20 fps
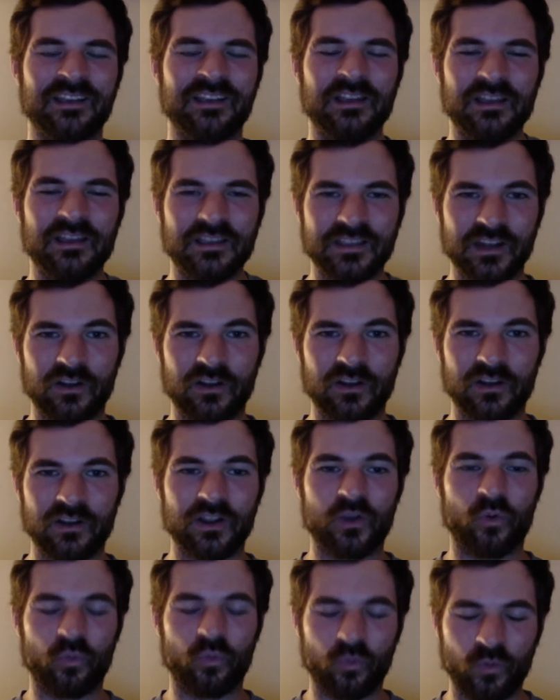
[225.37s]
you know,
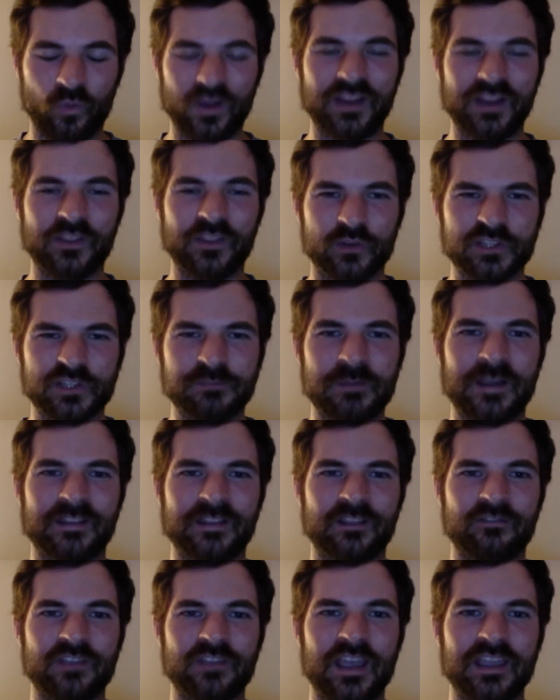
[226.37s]
winning the respect
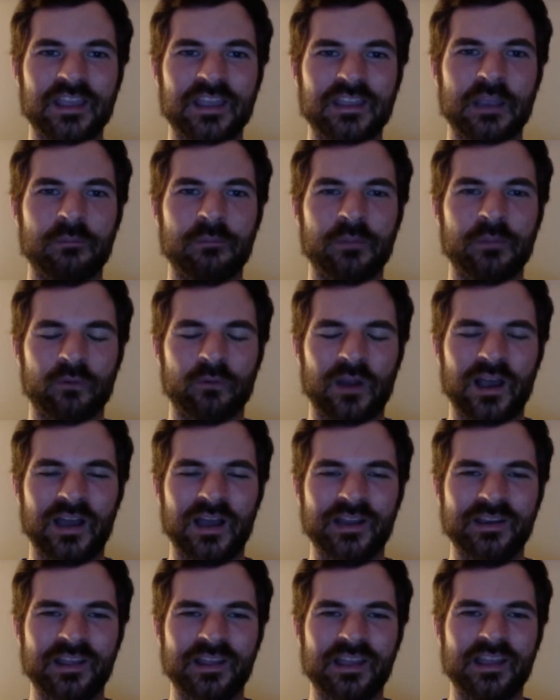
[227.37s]
of Yankee and
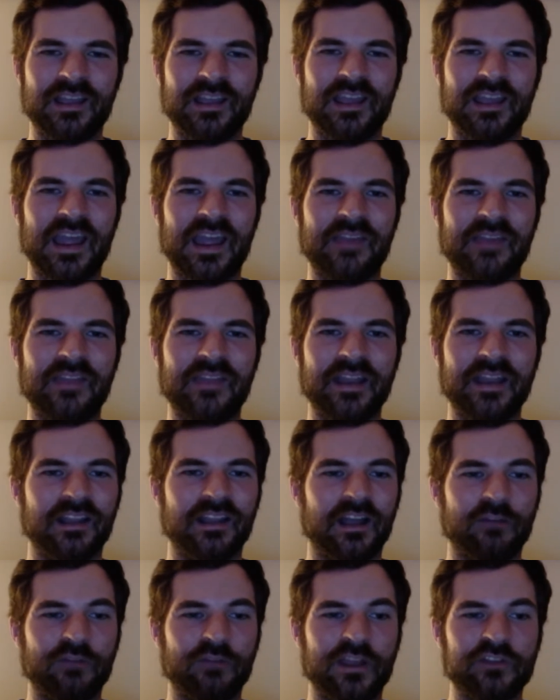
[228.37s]
Biran. And then,
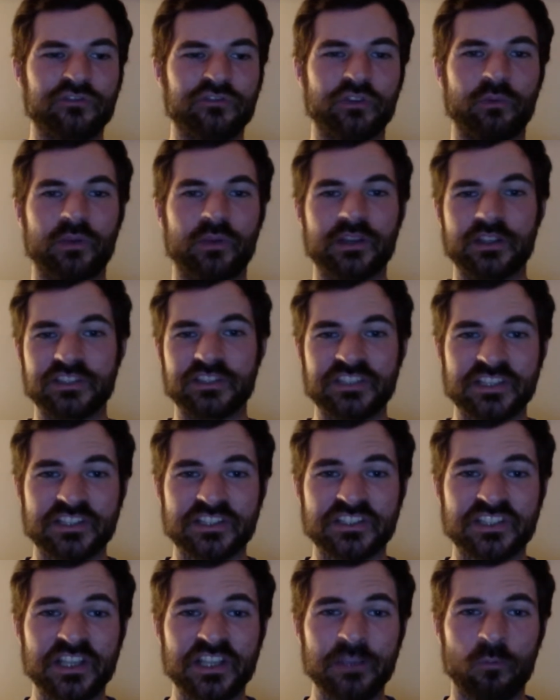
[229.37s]
eventually, when you see
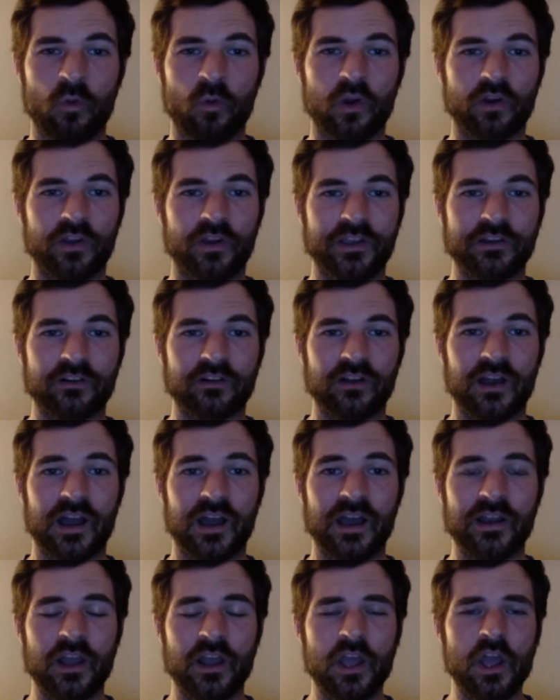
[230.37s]
Seymour later
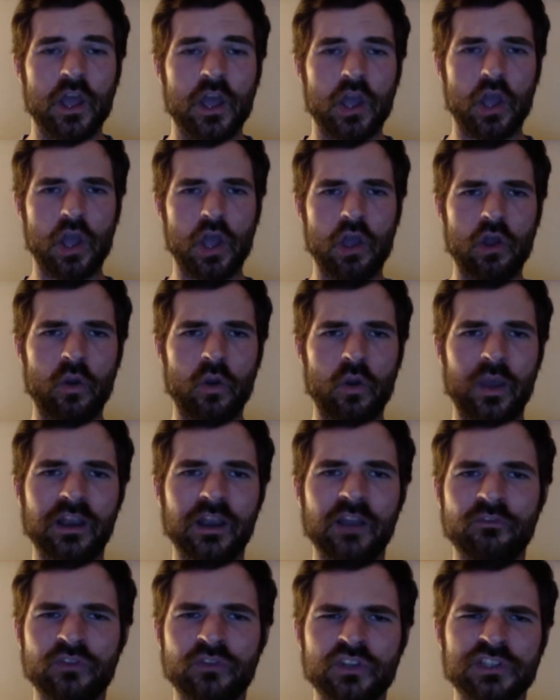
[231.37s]
on, oh, I'd
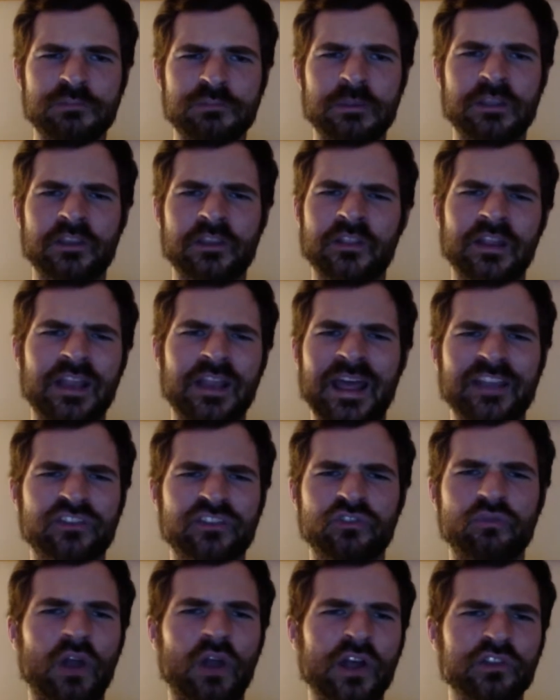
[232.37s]
love to speak to the
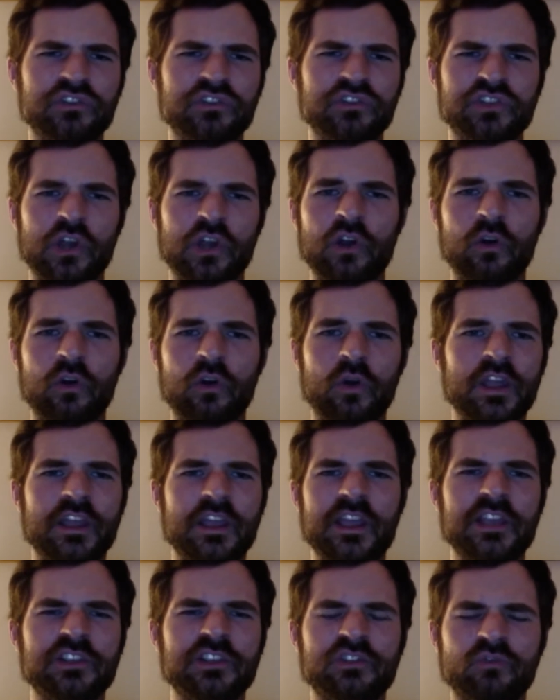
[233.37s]
last Ronso.
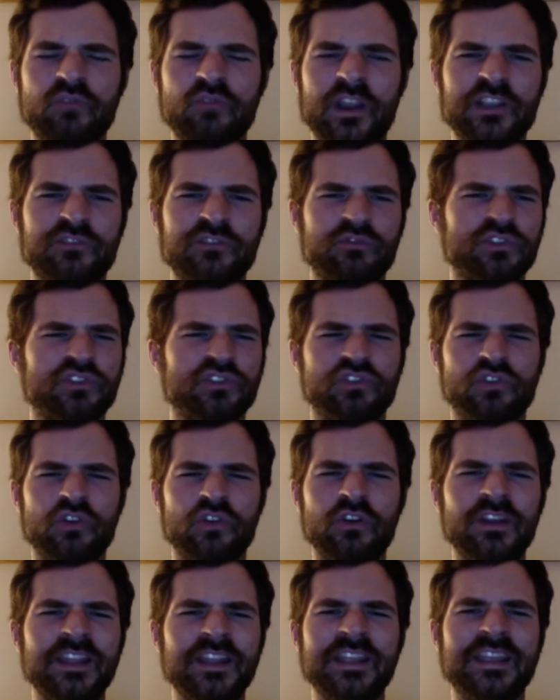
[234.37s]
His race was
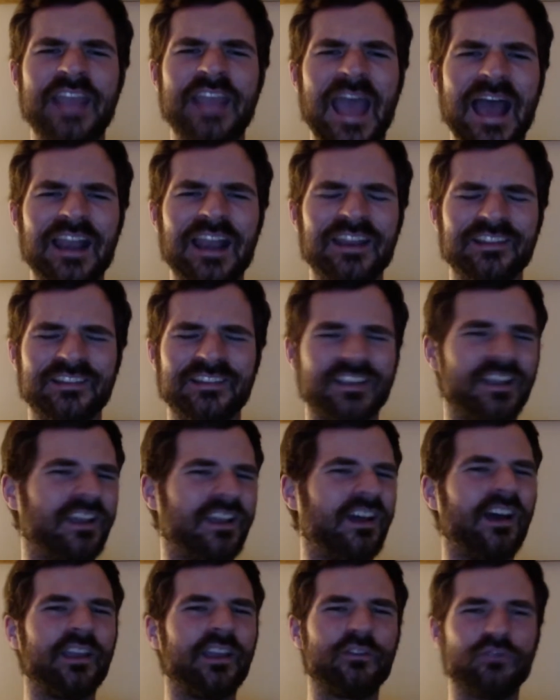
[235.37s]
truly gallant.
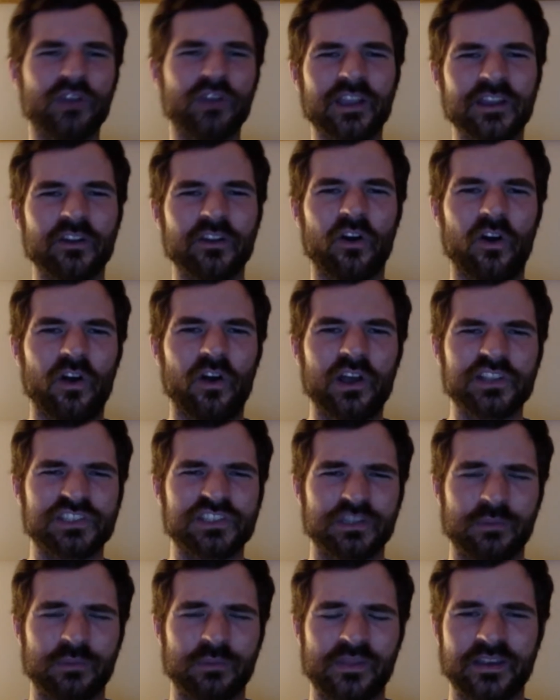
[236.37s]
Like, fucking
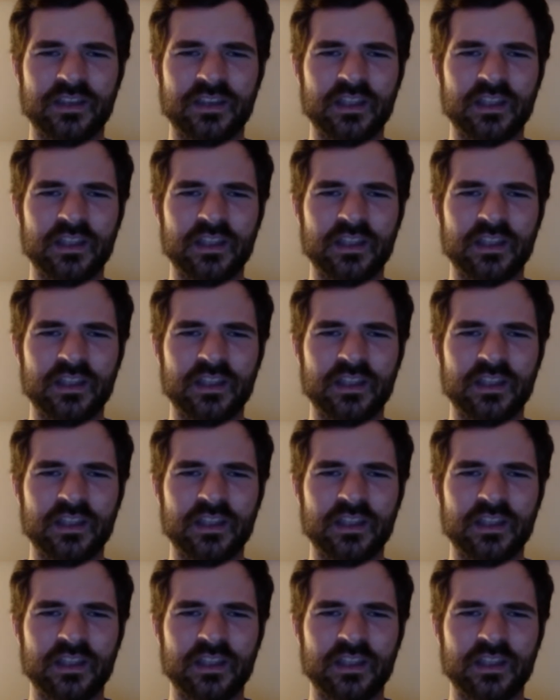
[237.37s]
awesome. And then,